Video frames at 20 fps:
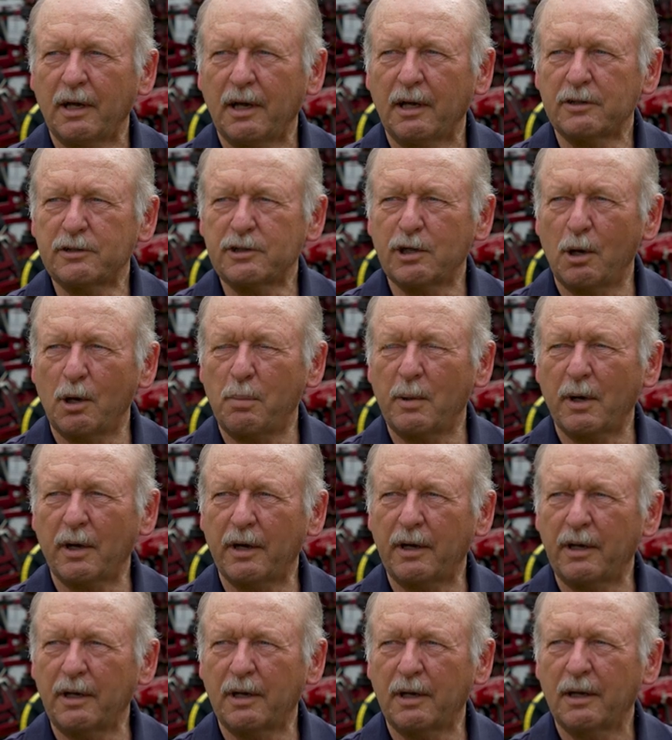uh,
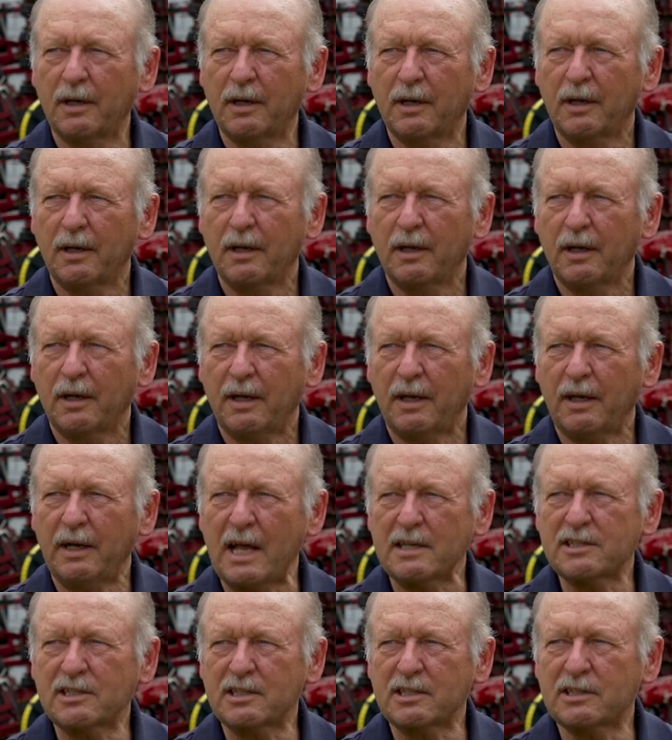Tilbury in
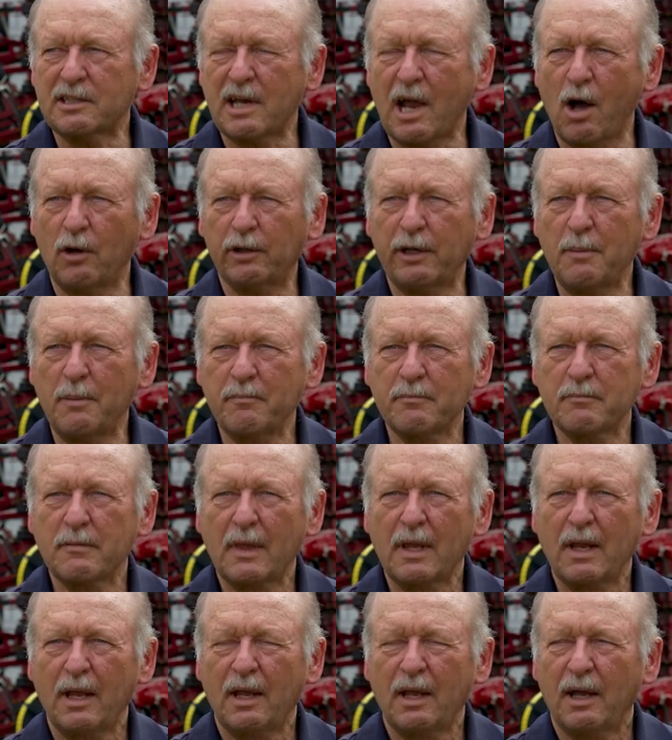Essex County.
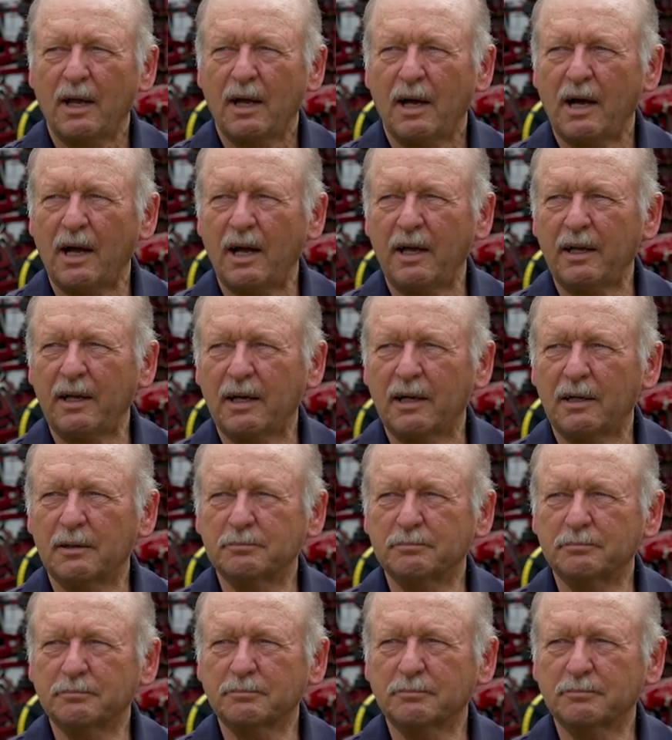I, um,